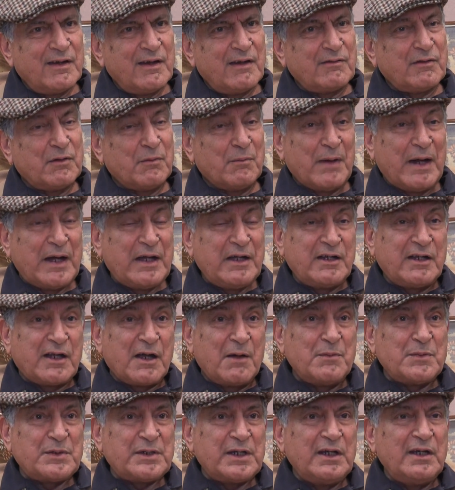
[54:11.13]
If the mind
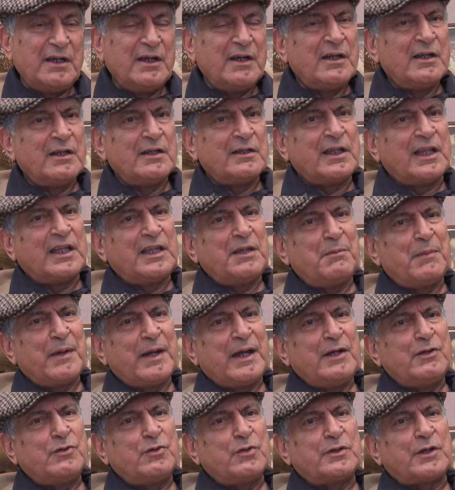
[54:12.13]
comes in, then they
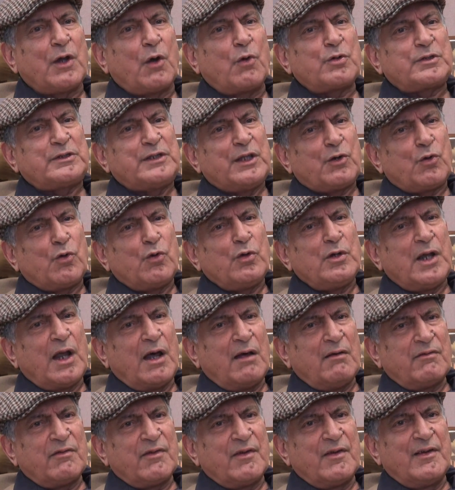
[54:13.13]
begin to doubt their own
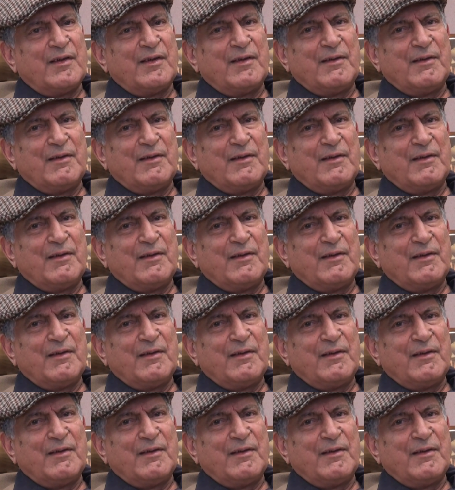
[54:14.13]
love.